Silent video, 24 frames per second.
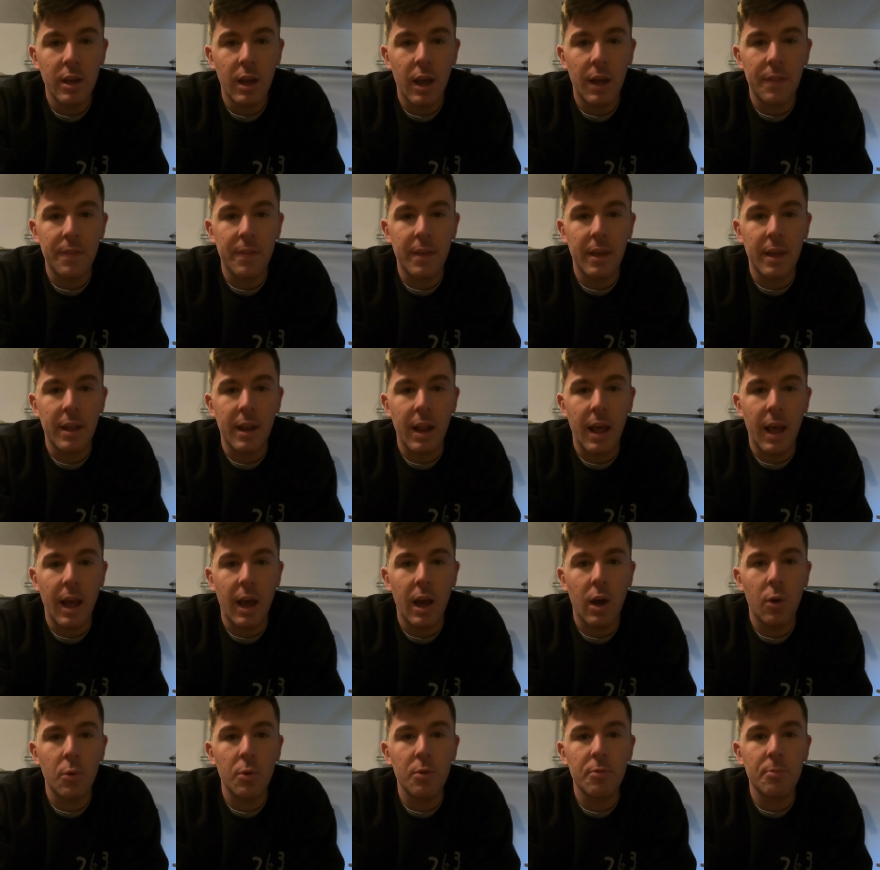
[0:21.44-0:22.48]
and then
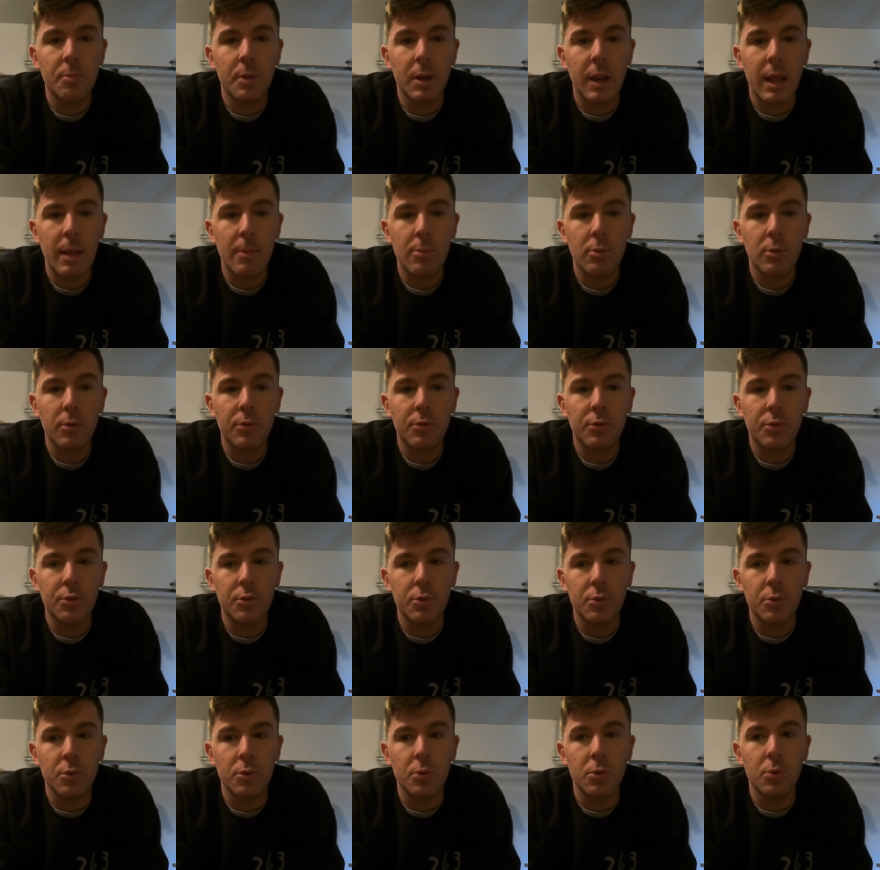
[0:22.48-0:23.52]
how we've been able
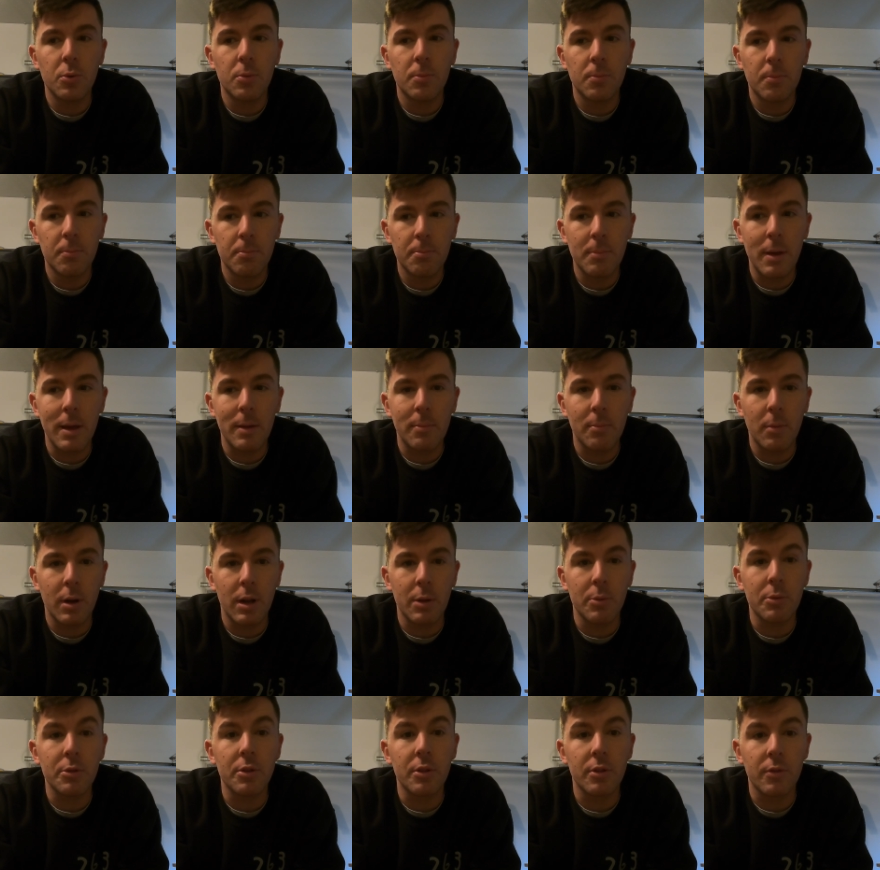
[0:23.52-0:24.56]
to make
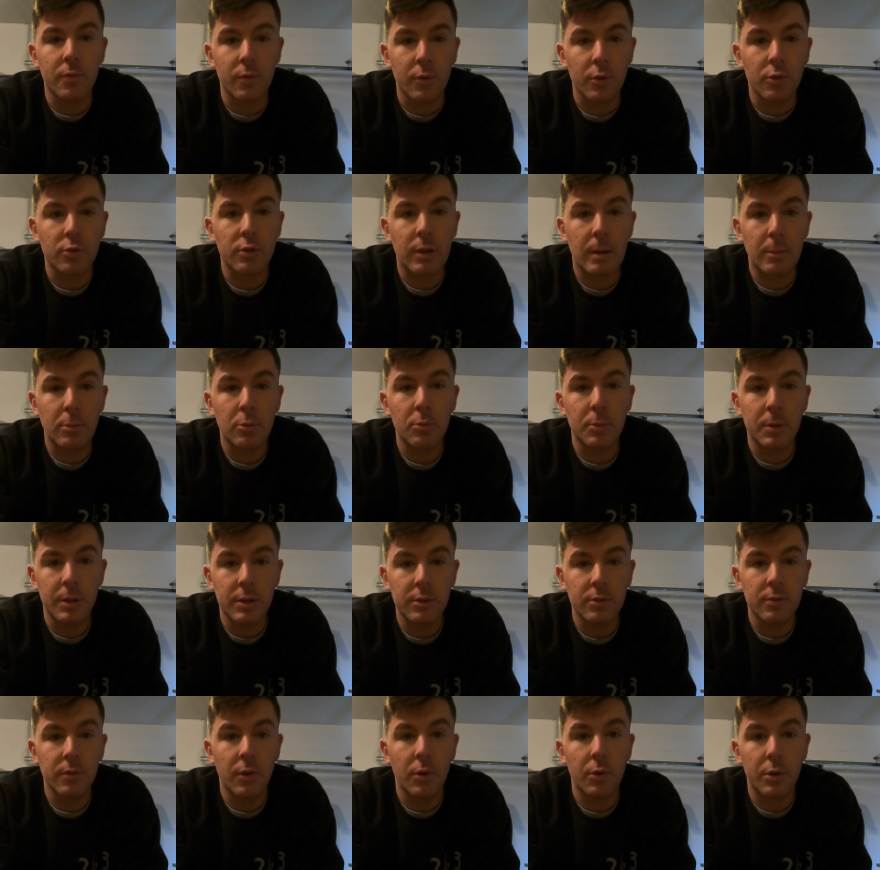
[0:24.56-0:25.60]
money within the first couple
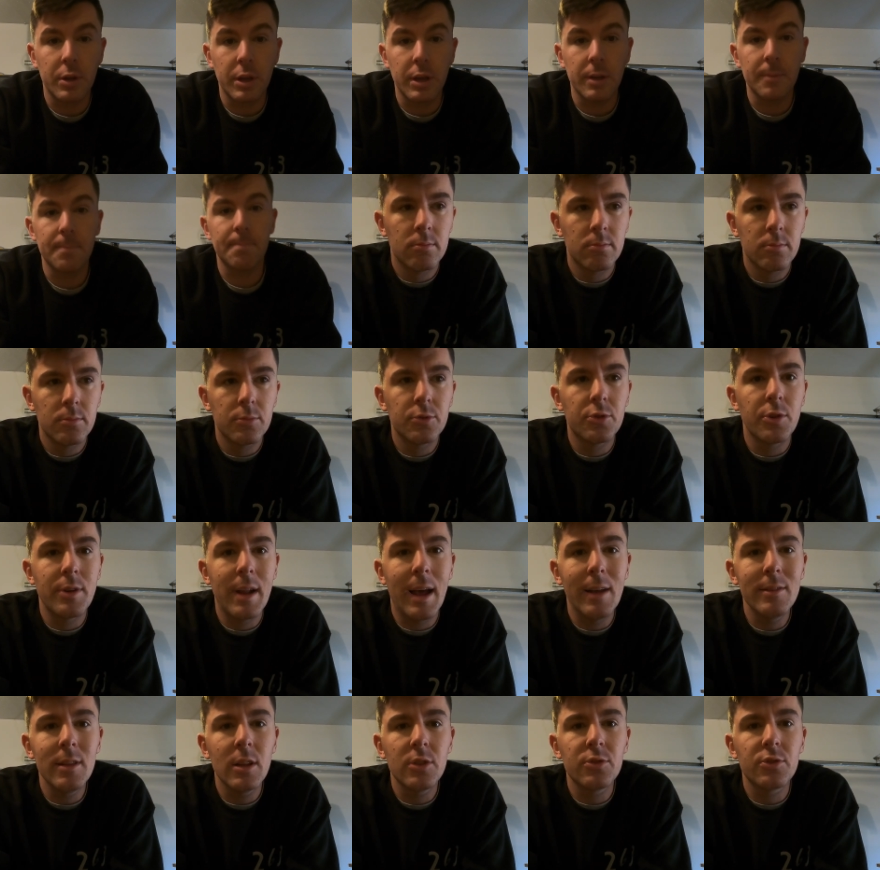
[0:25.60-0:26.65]
weeks of owning it. So
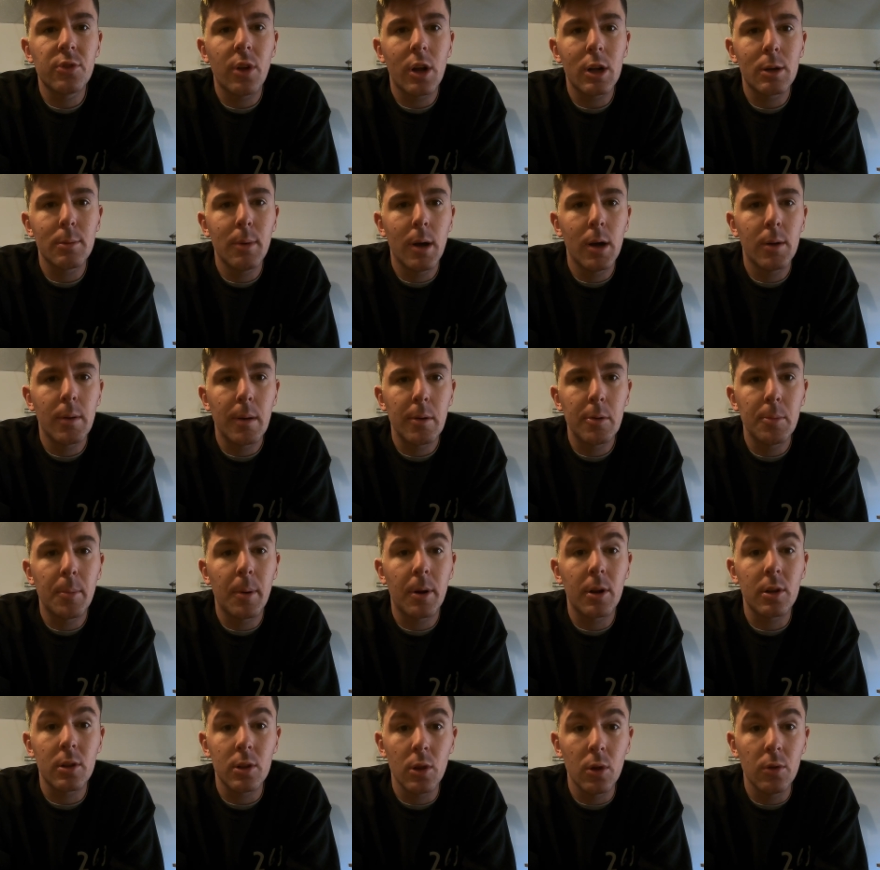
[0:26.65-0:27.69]
now let's talk about why we
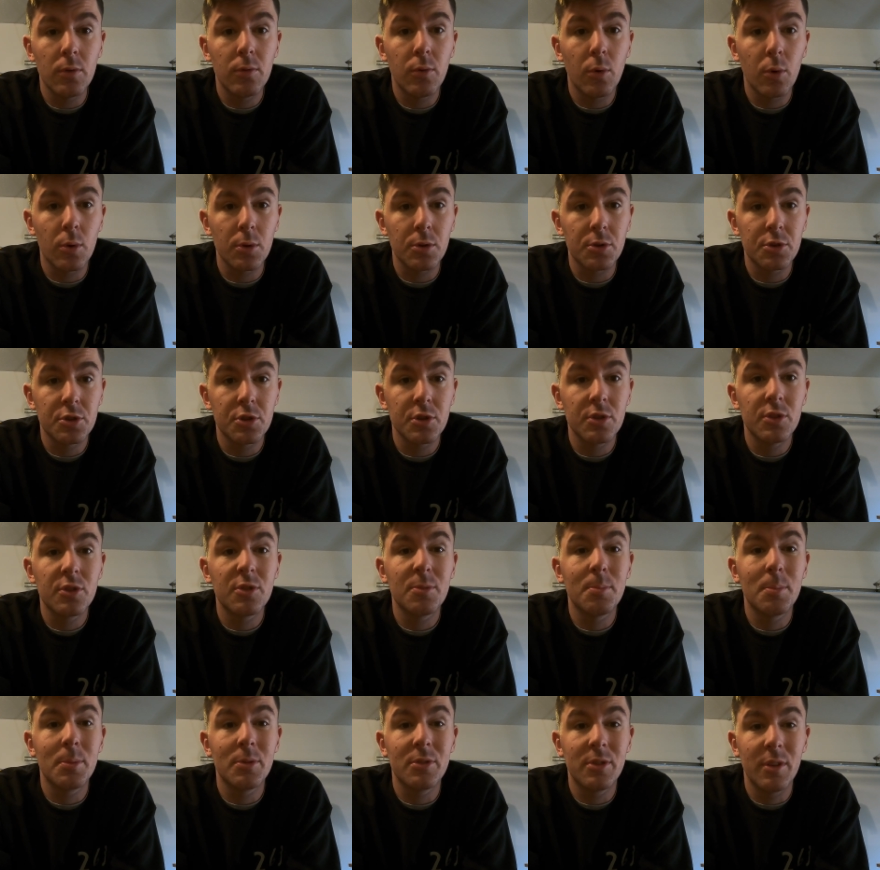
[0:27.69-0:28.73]
bought a Glowforge
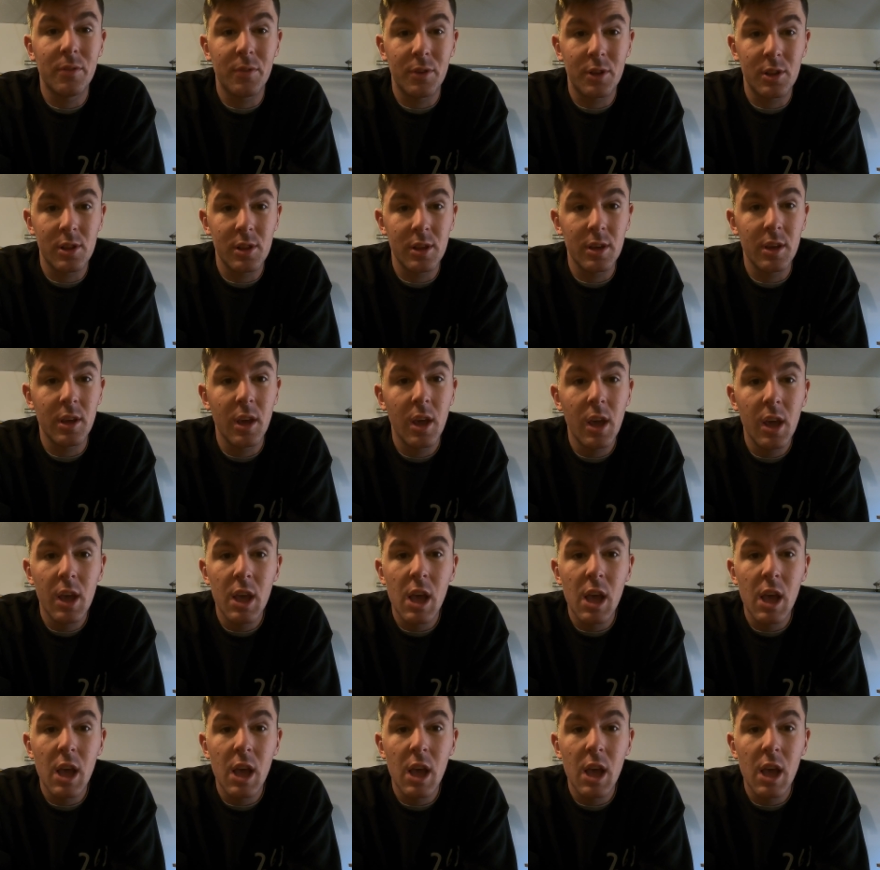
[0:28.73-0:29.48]
specifically.